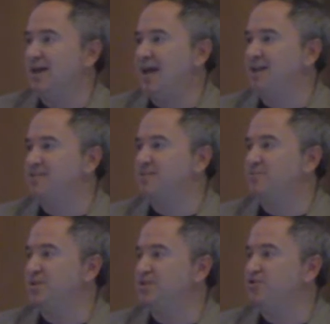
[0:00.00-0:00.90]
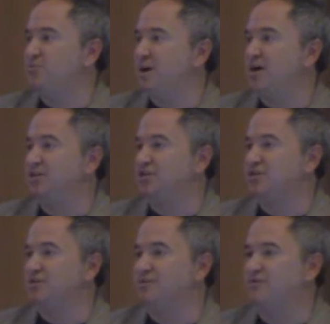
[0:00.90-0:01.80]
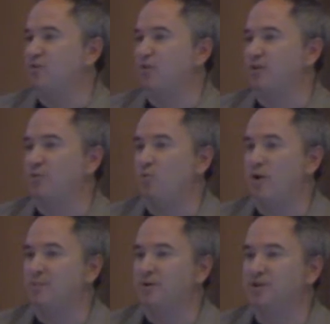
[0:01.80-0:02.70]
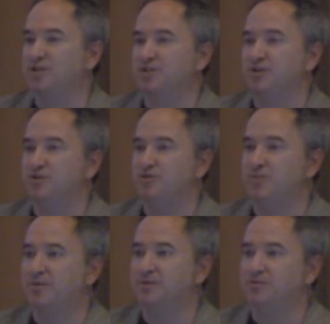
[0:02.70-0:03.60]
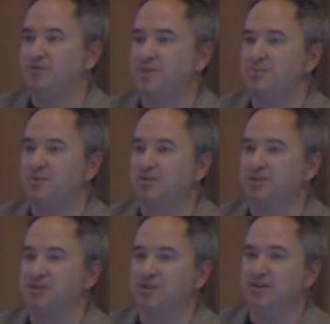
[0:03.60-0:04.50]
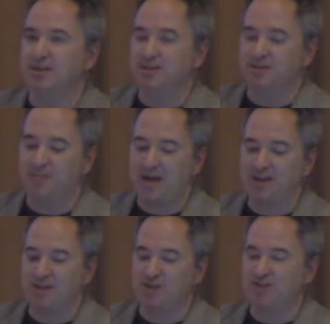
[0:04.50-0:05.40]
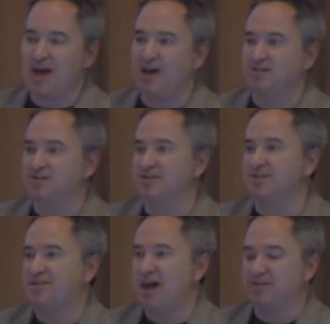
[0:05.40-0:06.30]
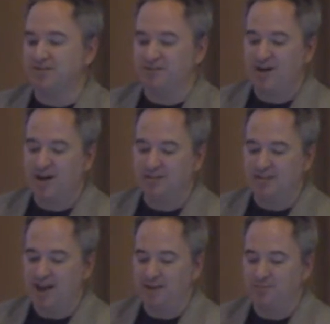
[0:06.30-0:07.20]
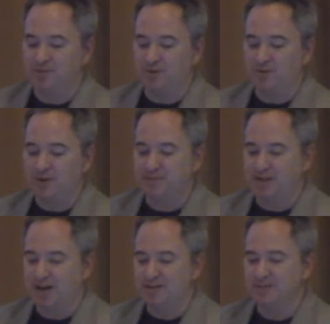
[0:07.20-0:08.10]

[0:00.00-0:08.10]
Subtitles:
And it's simply too much for one person or two people to manage thousands and thousands of content items on a website.